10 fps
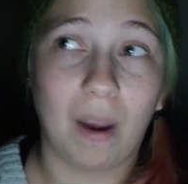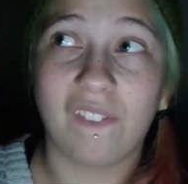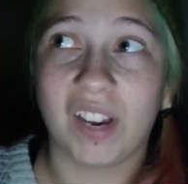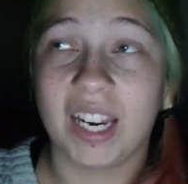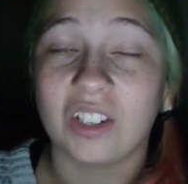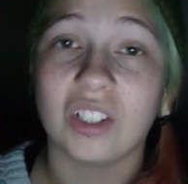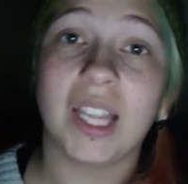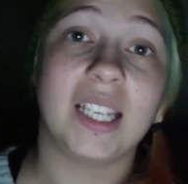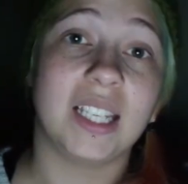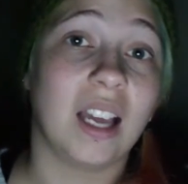My
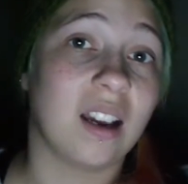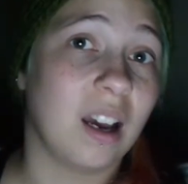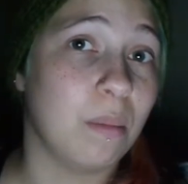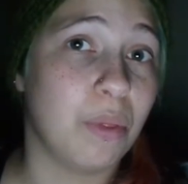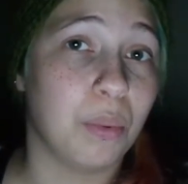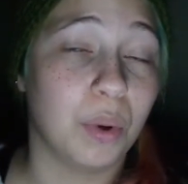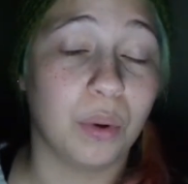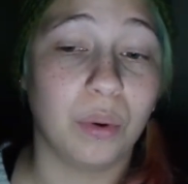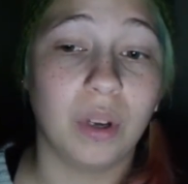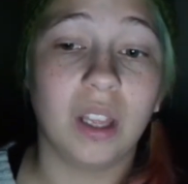financial aid did not come
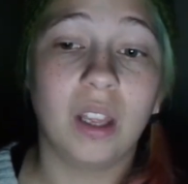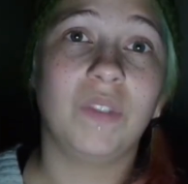through,